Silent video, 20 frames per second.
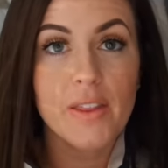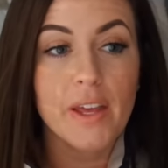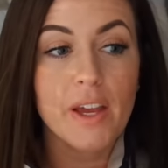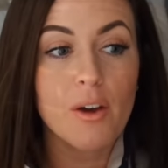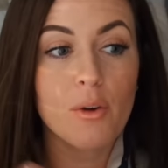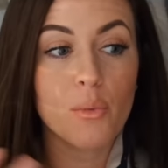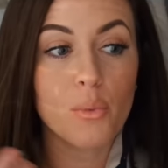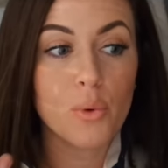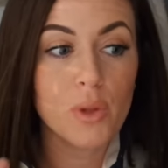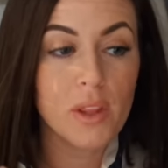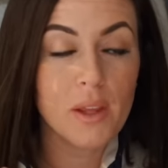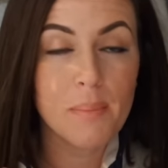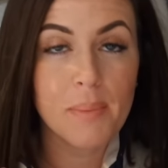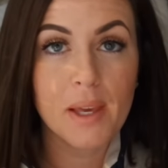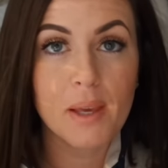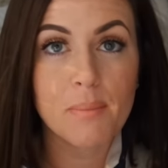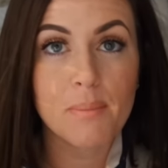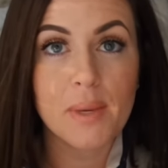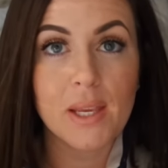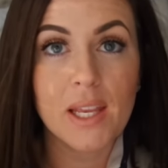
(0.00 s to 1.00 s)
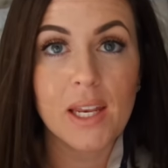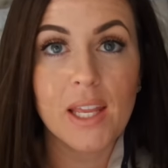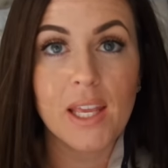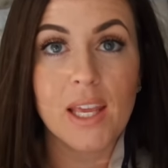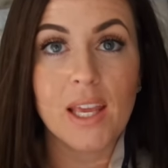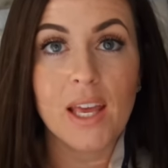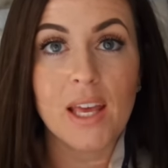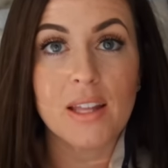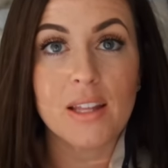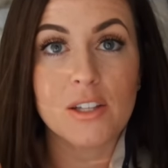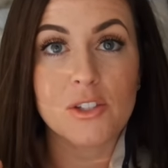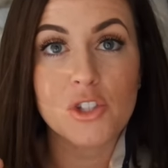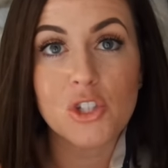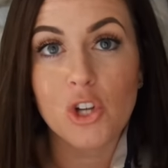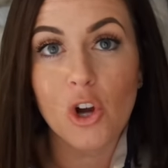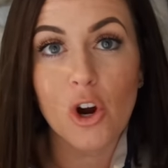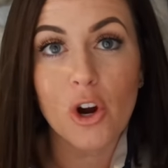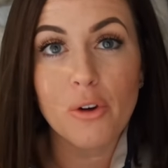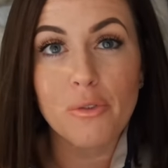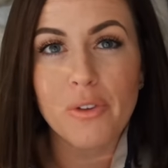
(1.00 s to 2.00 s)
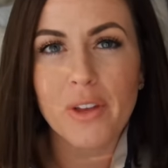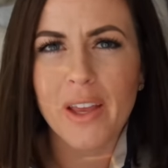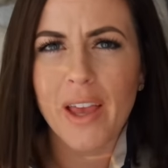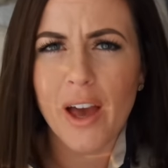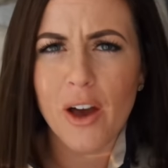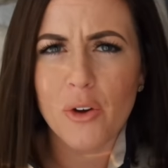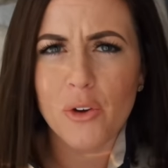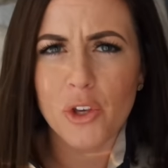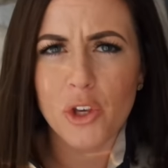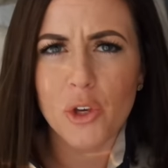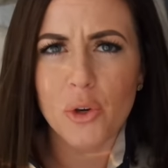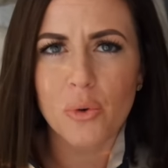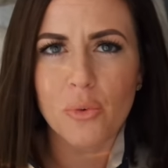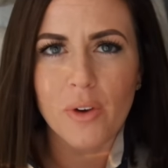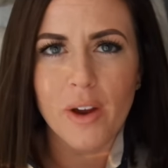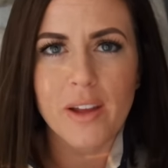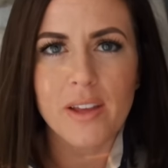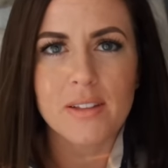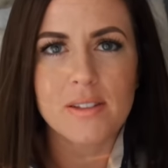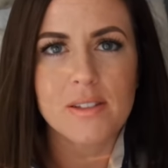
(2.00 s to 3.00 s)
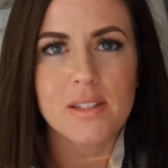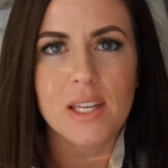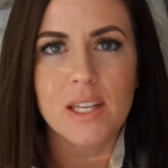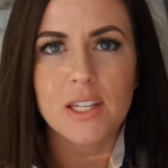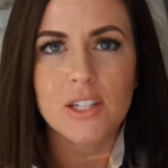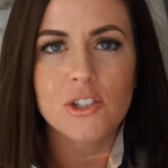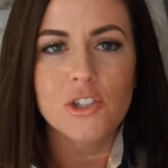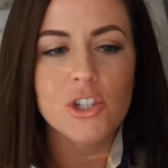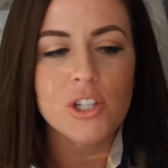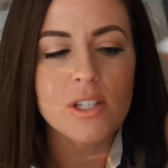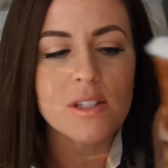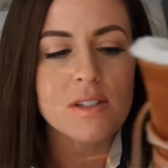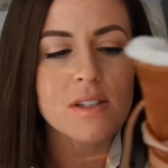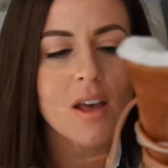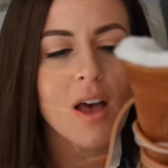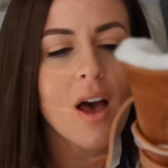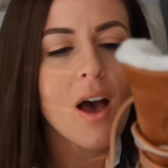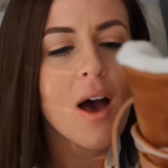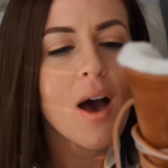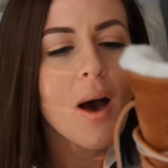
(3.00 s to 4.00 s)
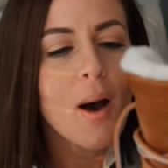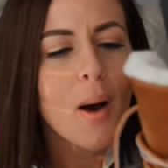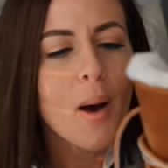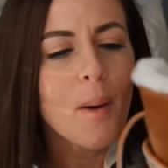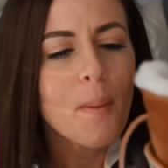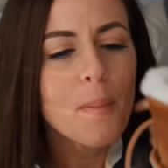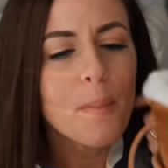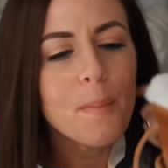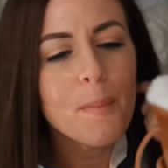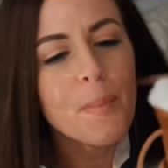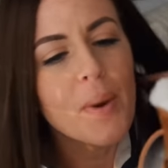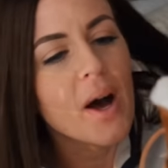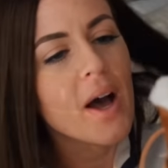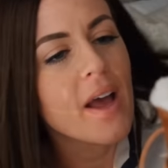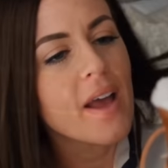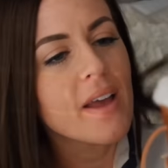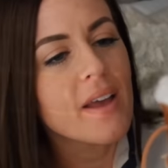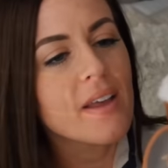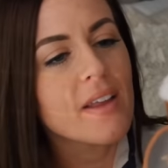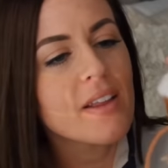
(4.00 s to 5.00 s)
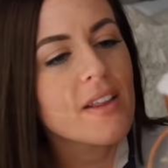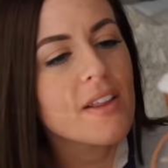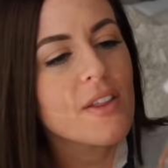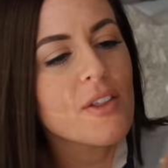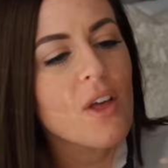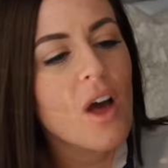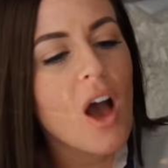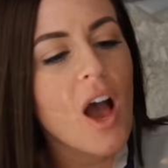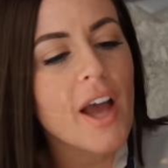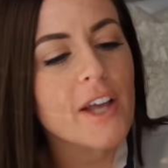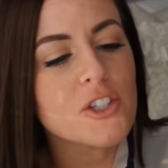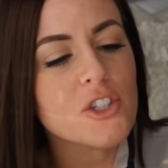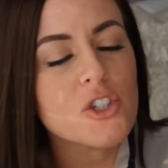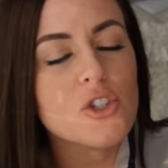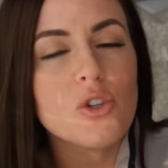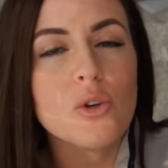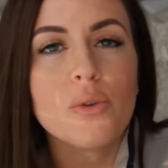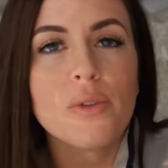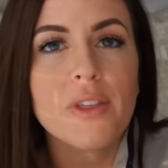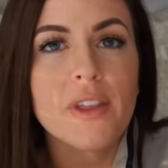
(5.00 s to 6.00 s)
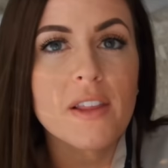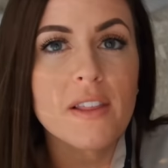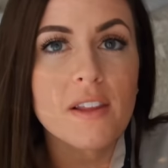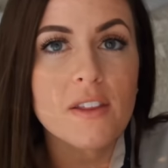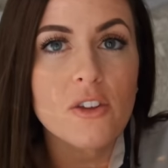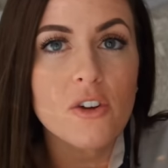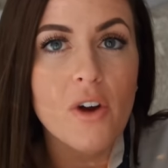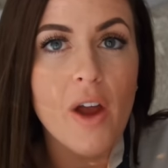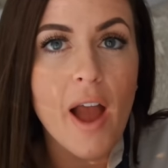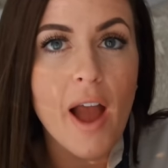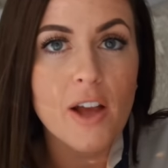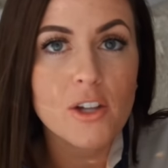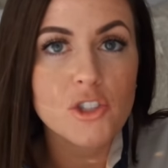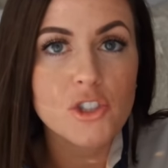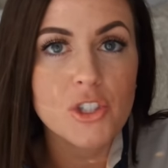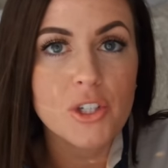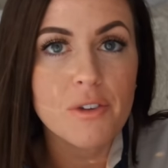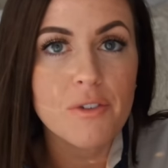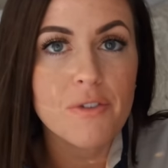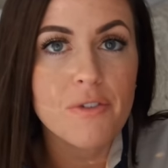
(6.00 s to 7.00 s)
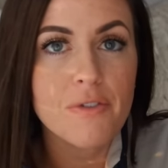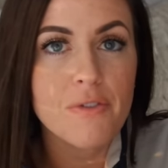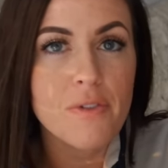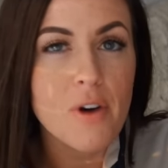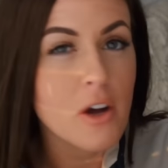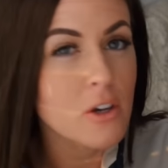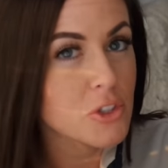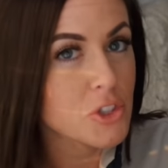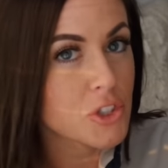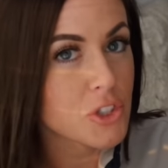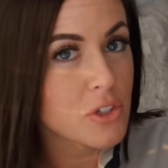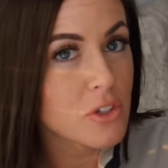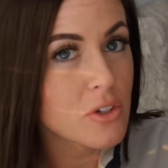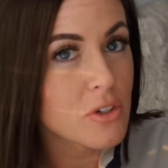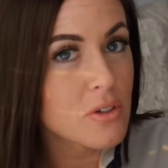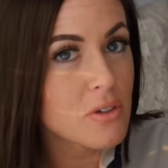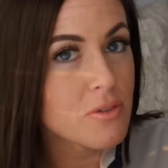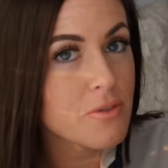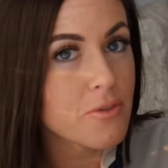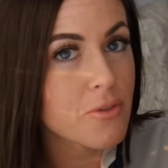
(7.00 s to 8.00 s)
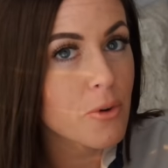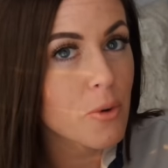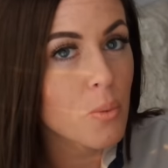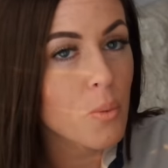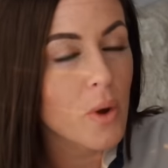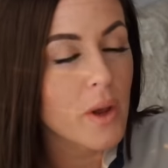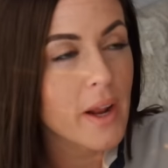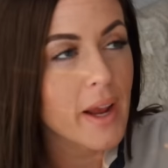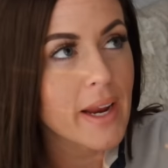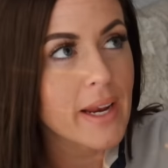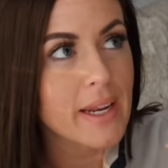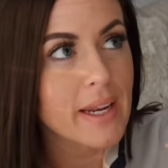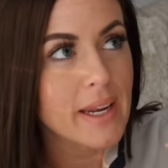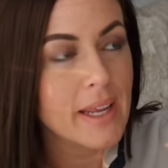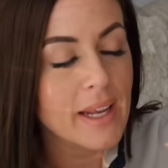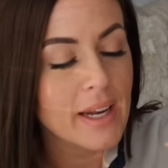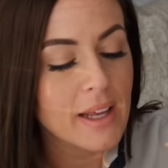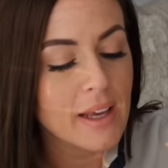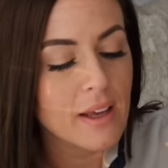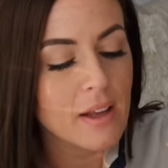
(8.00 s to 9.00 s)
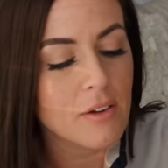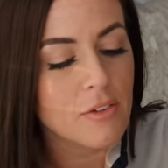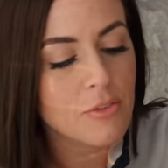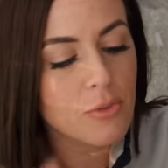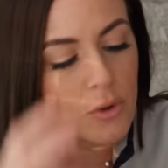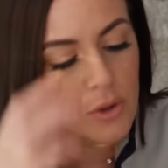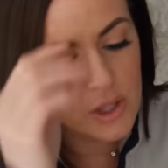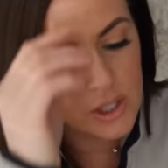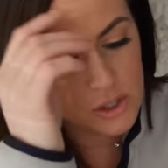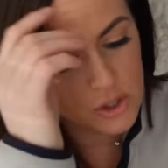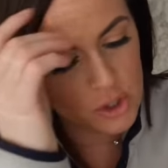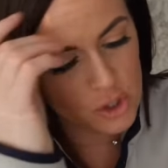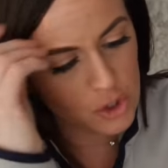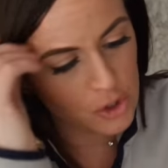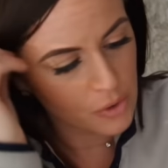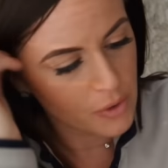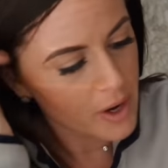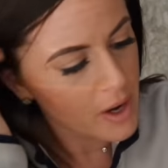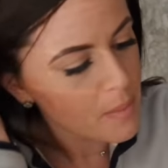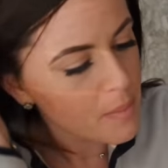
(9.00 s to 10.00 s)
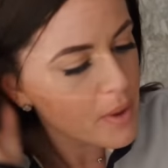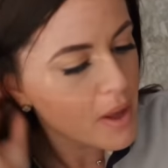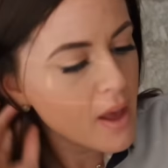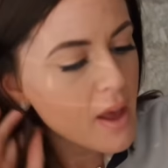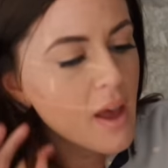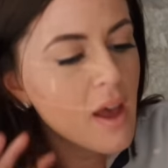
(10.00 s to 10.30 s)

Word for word: and like a really big beanie and a scarf like how cute right and skinny jeans but I just don't think that they're actually functional for what I needed for this trip